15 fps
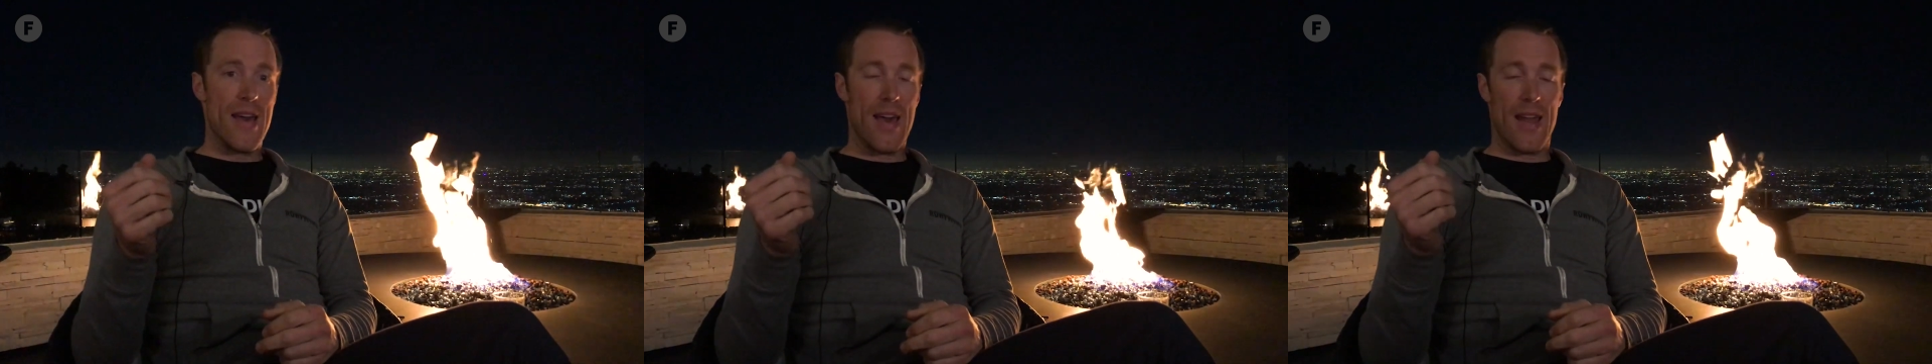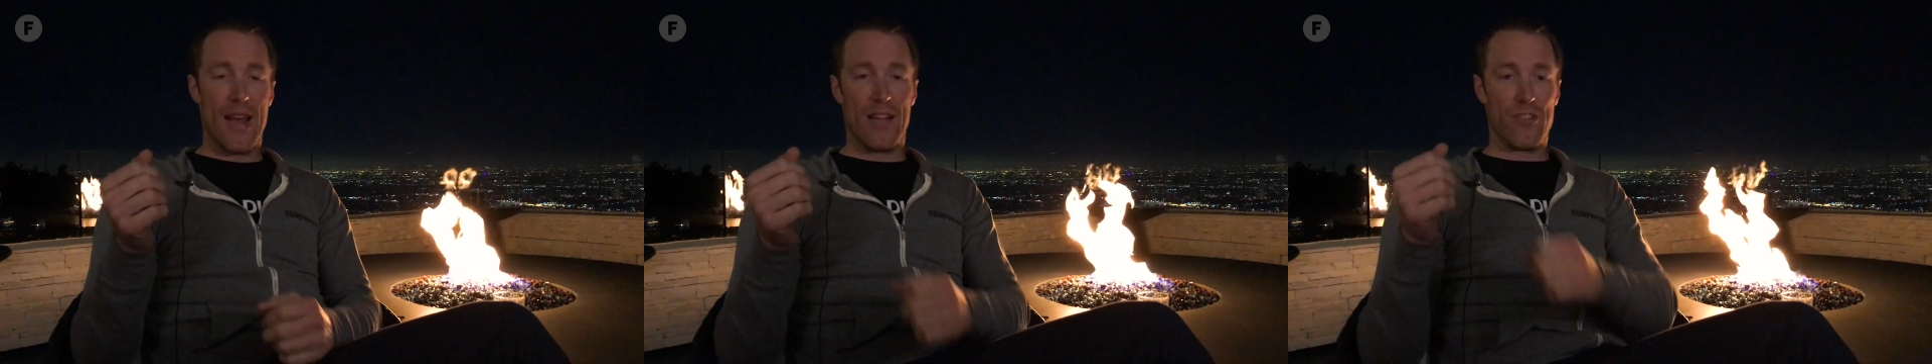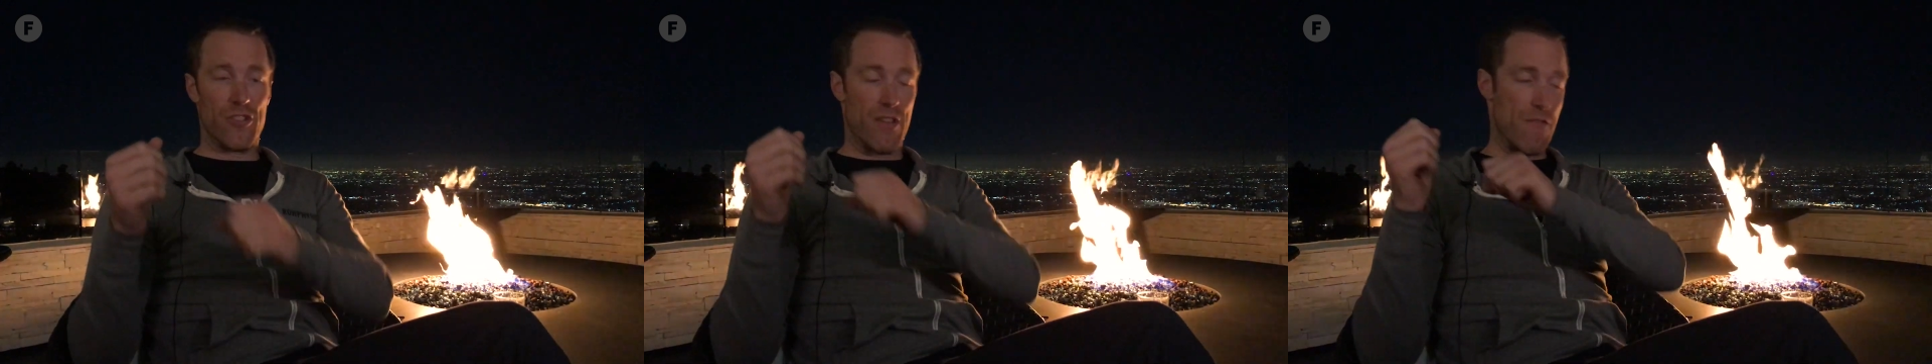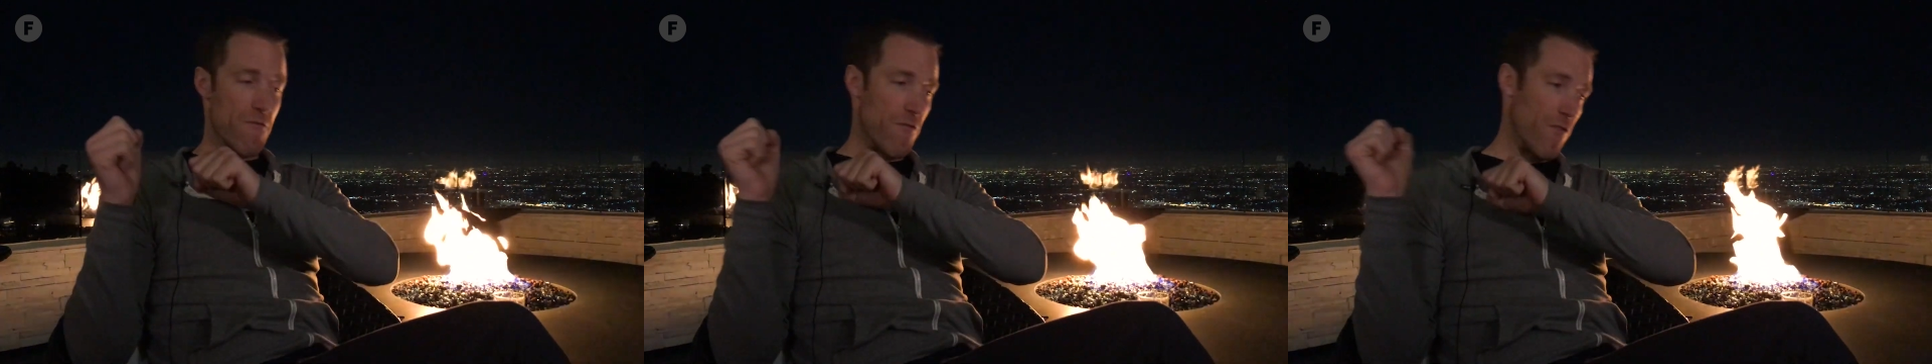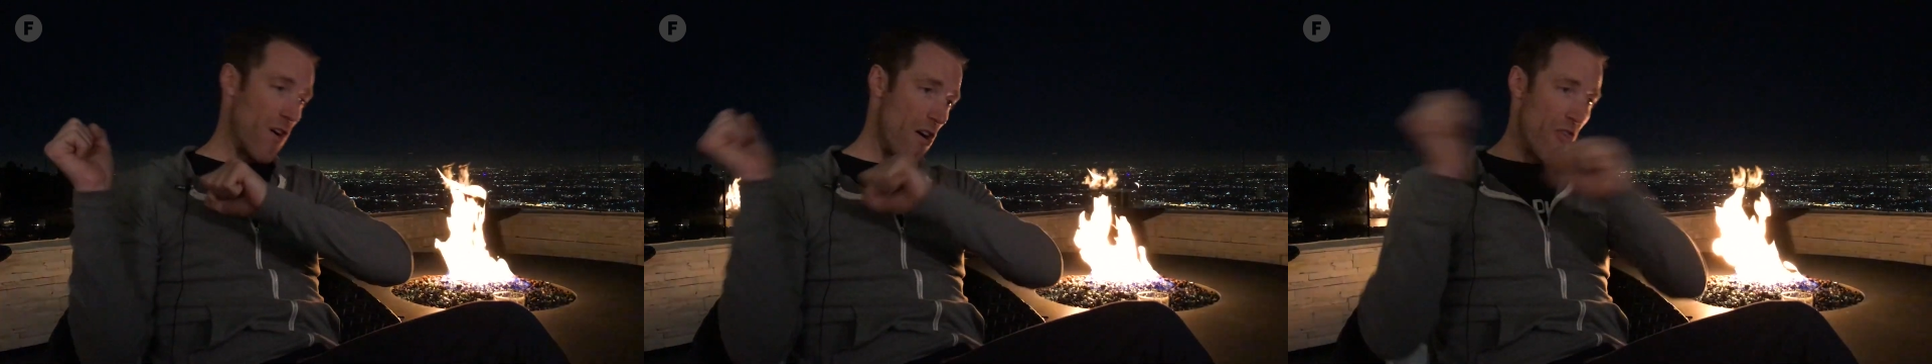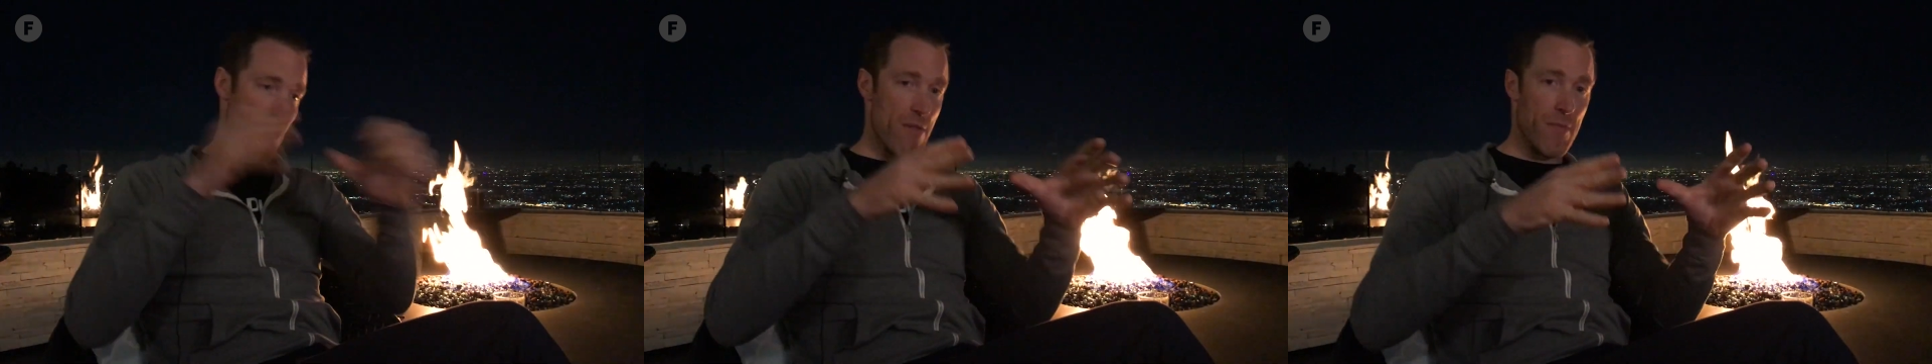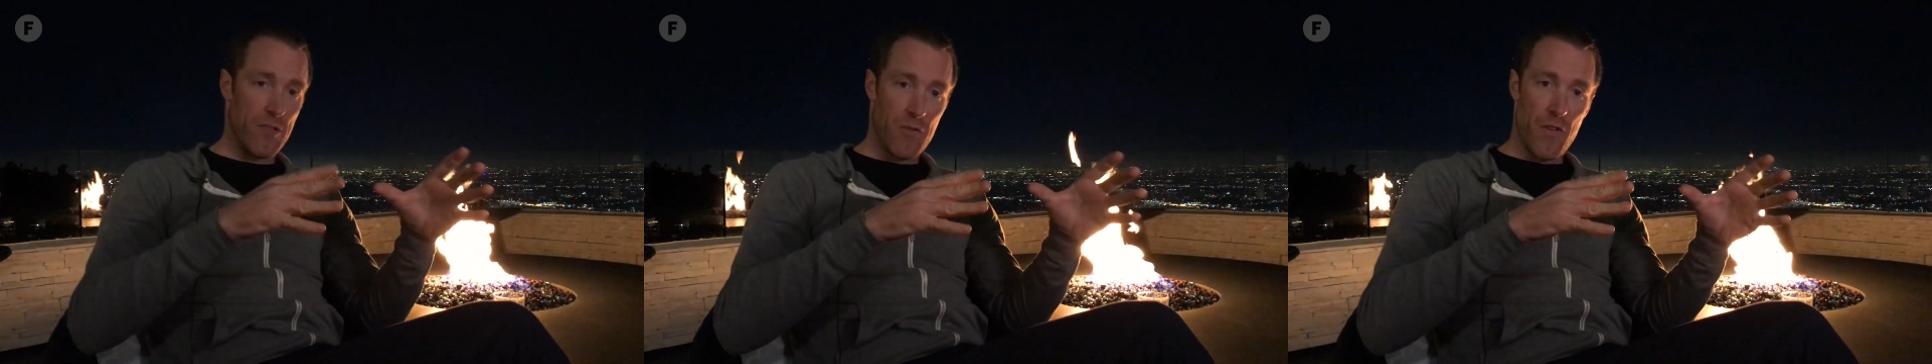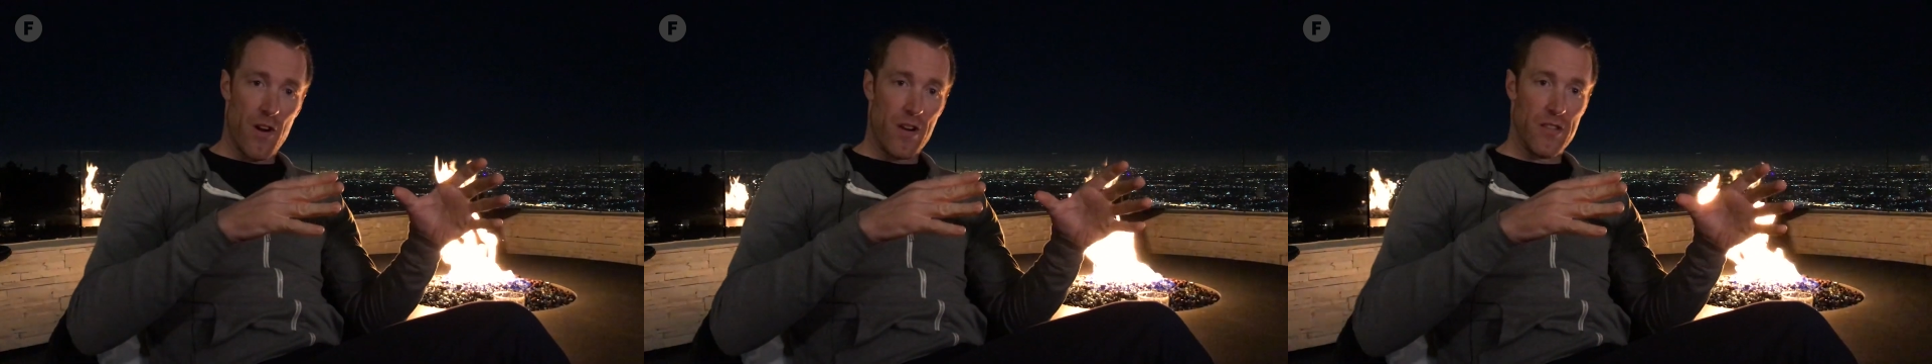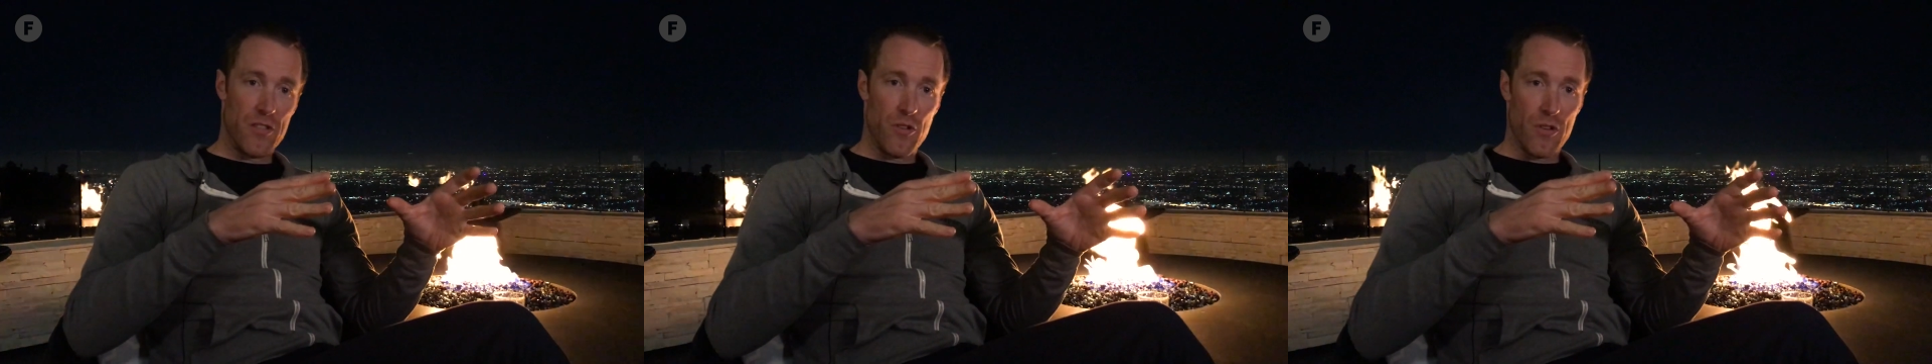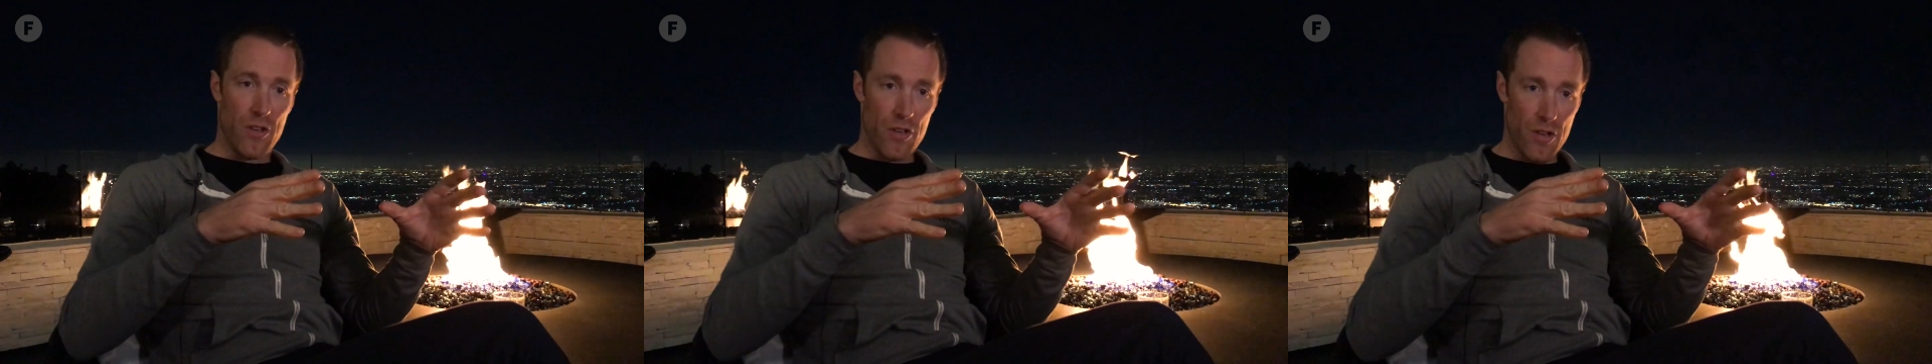and actually vault them as far
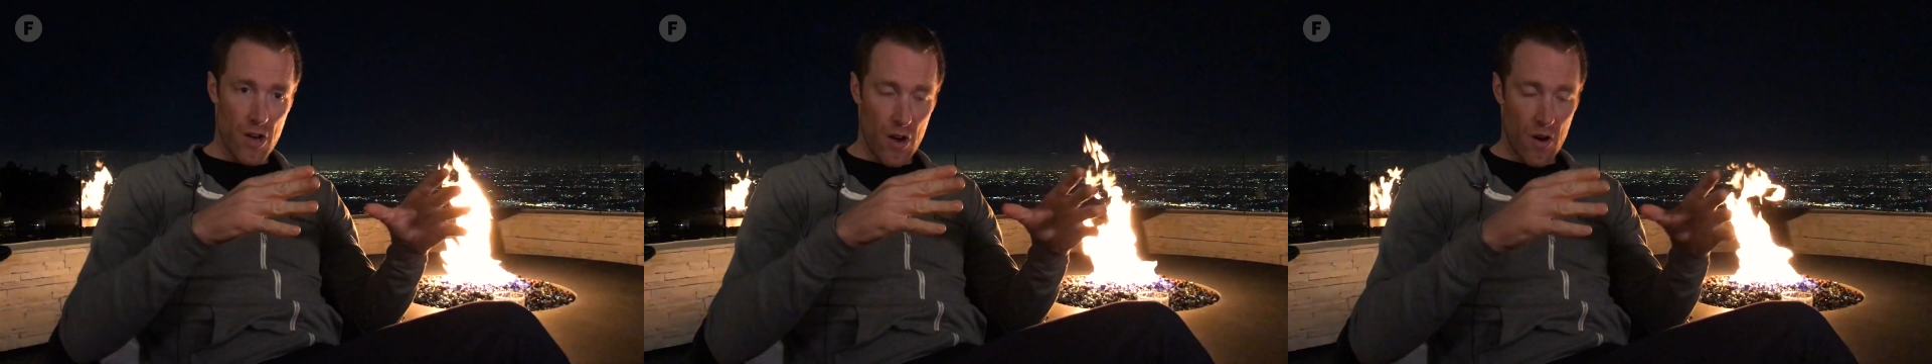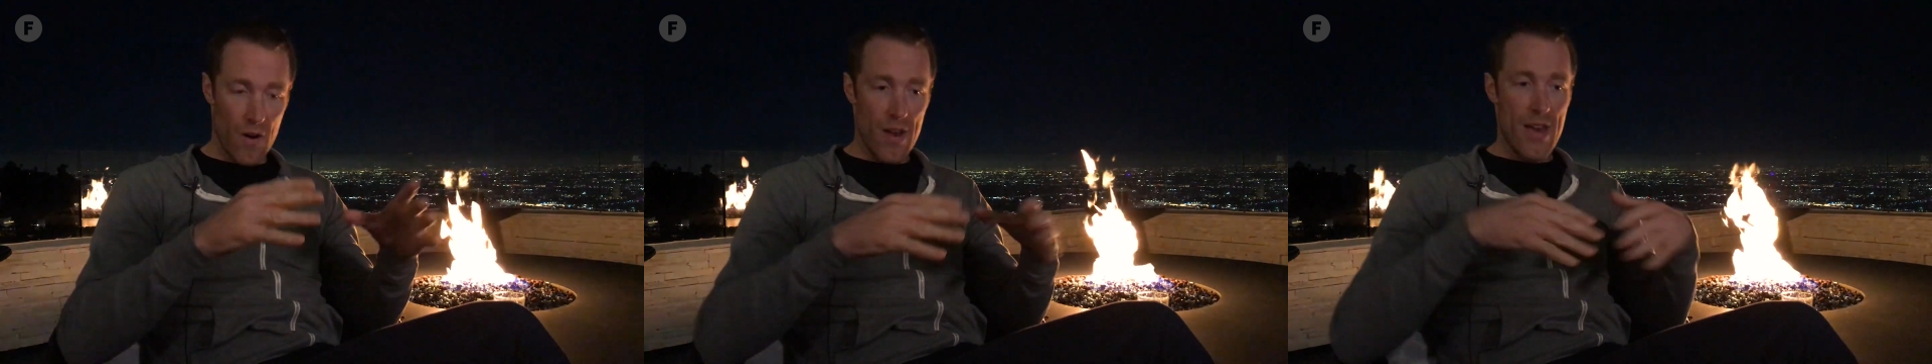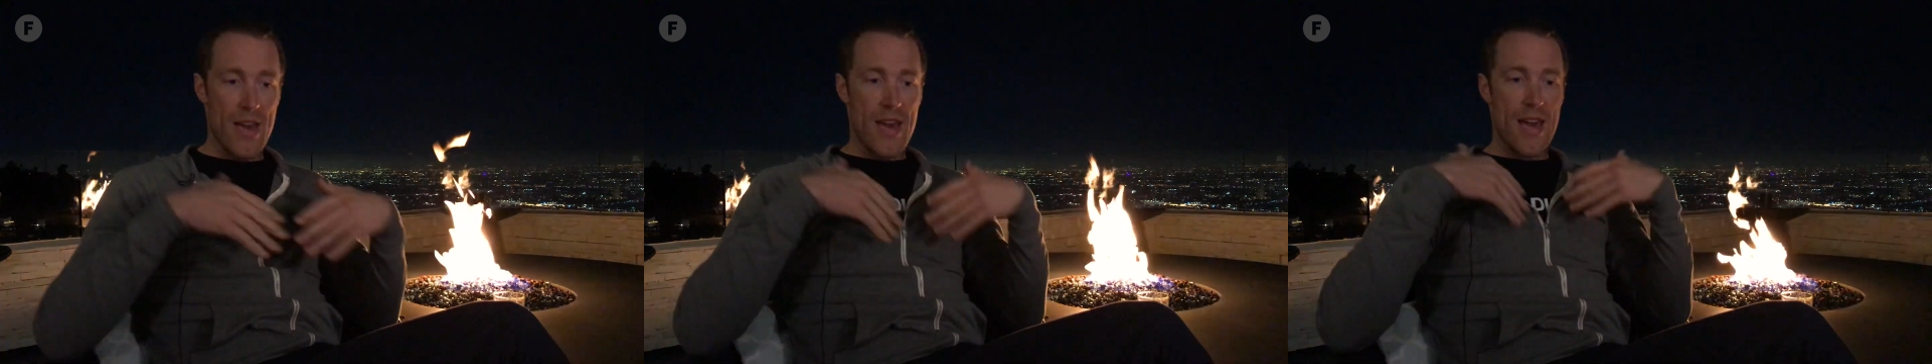as you can go.